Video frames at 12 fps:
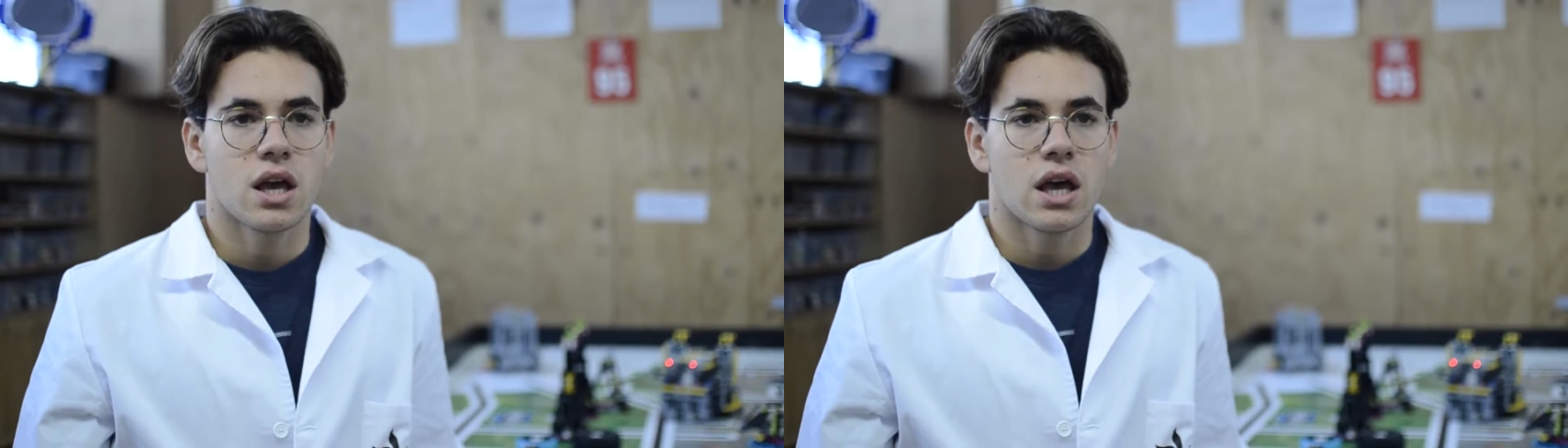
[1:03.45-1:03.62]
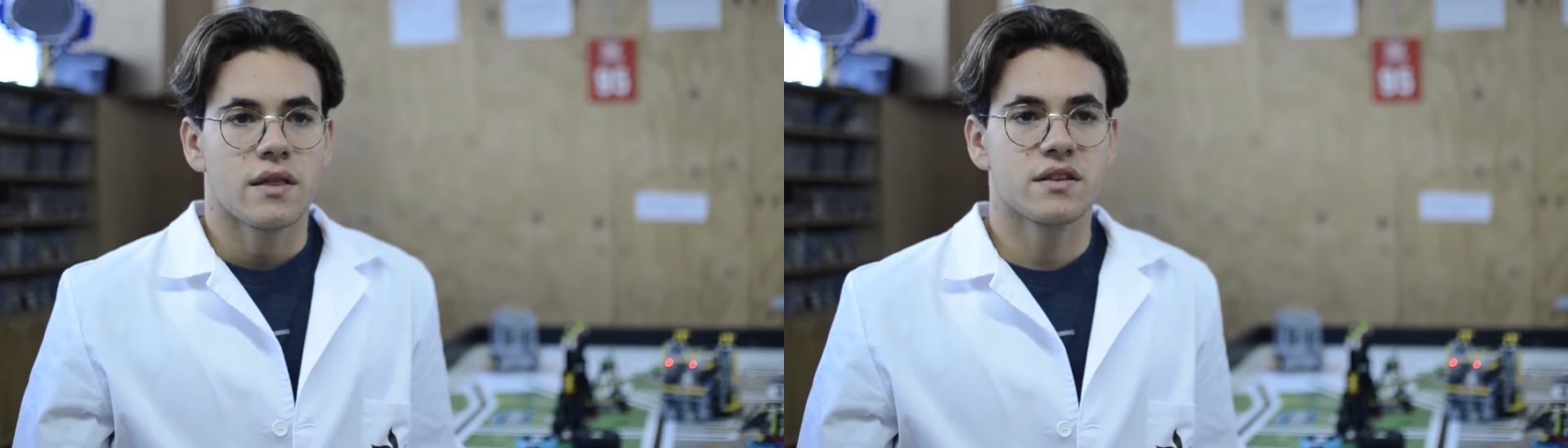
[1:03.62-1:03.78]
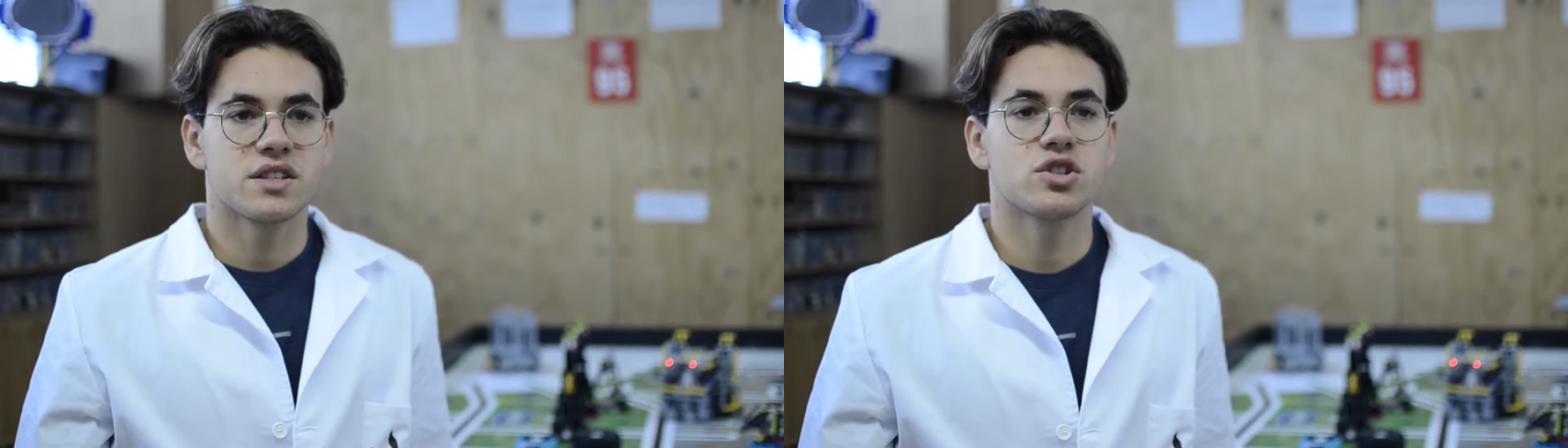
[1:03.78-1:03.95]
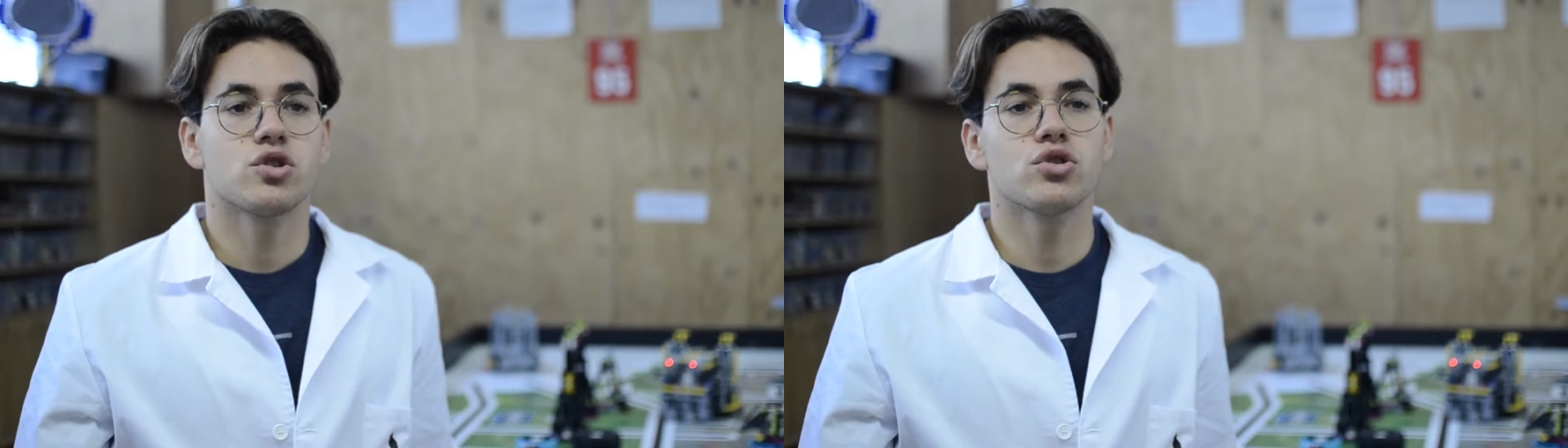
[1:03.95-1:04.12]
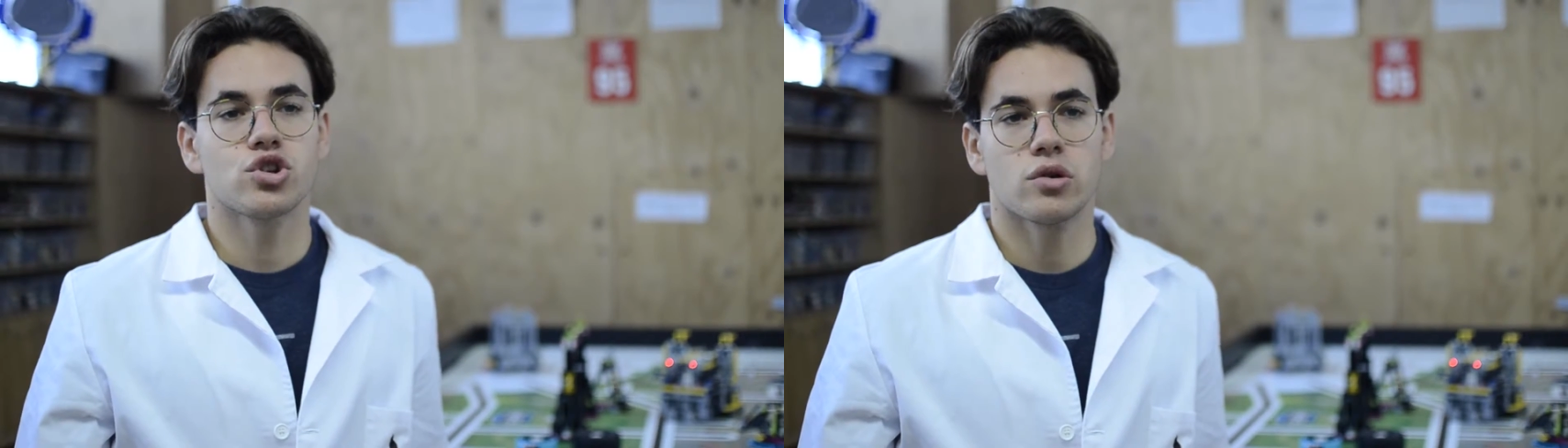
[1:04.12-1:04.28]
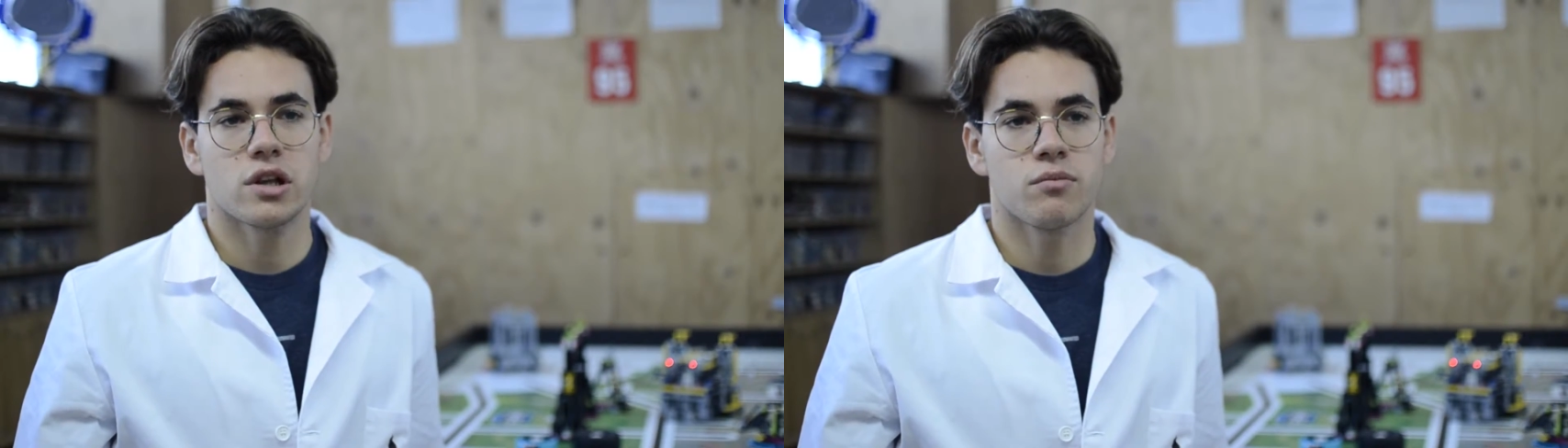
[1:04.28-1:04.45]
This is
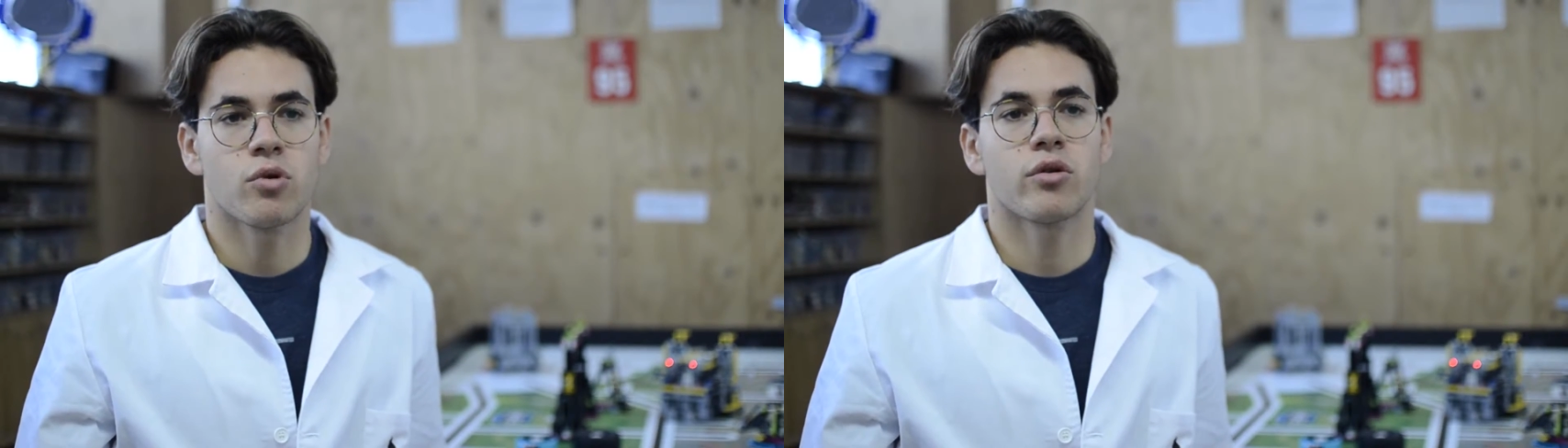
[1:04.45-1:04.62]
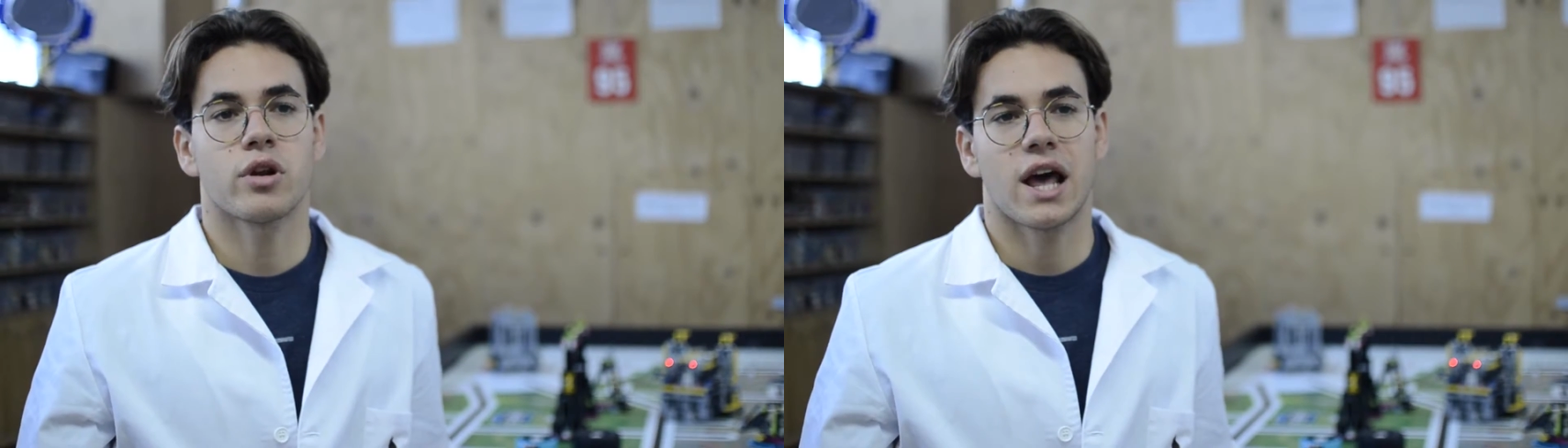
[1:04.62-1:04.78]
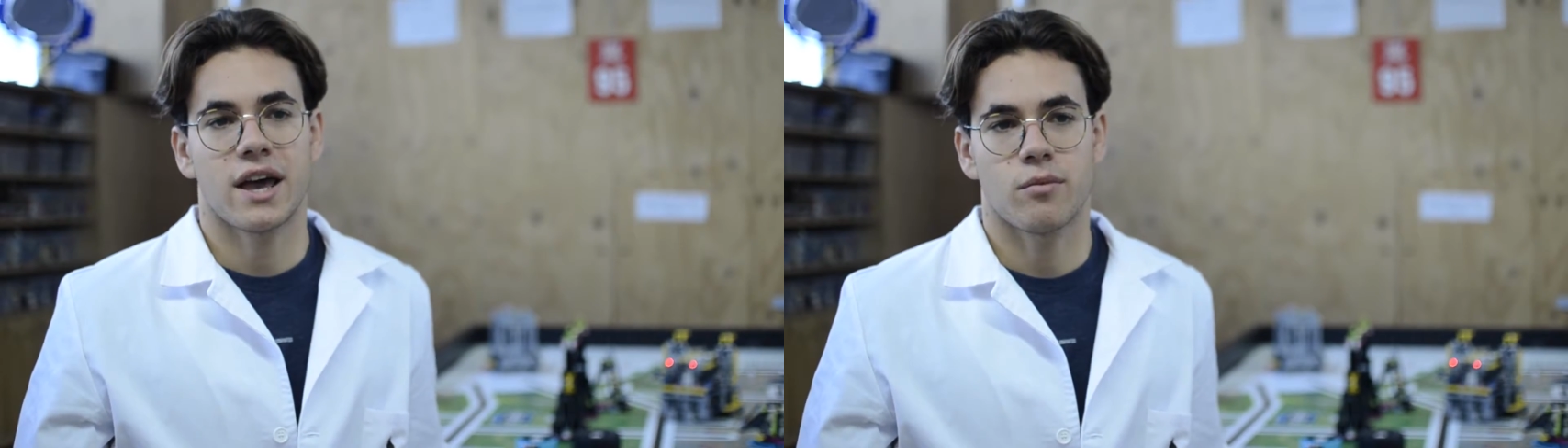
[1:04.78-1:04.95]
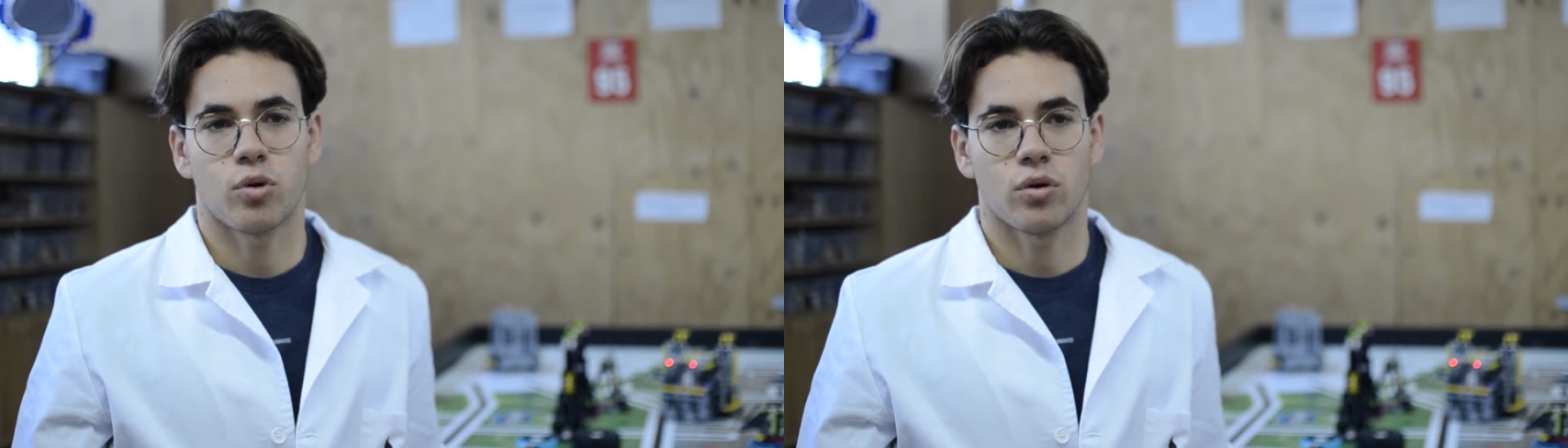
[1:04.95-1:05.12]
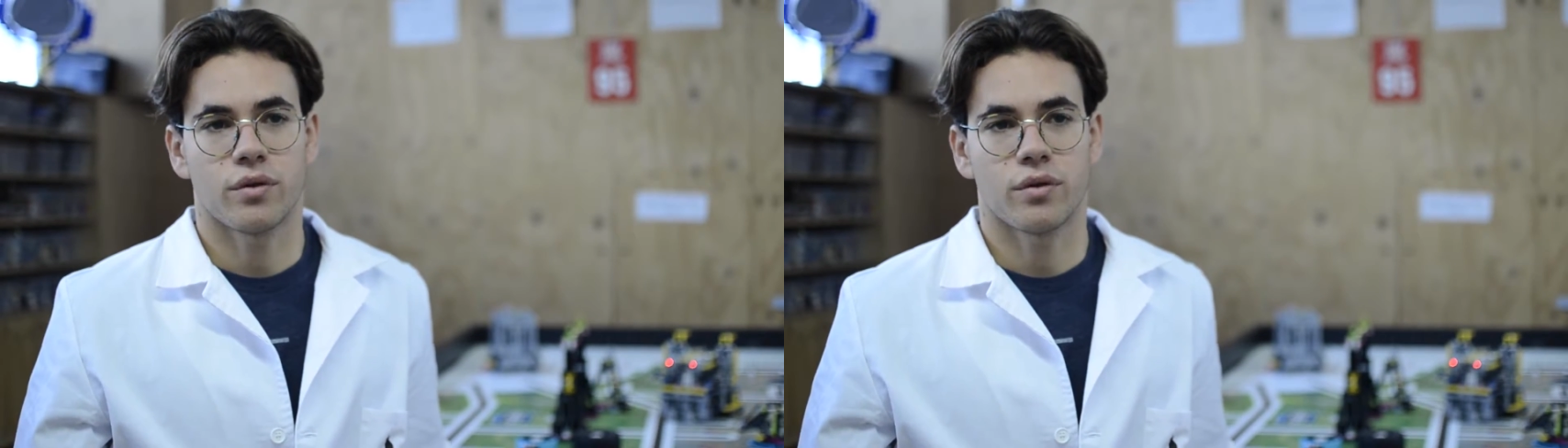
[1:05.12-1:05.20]
usually more reliable,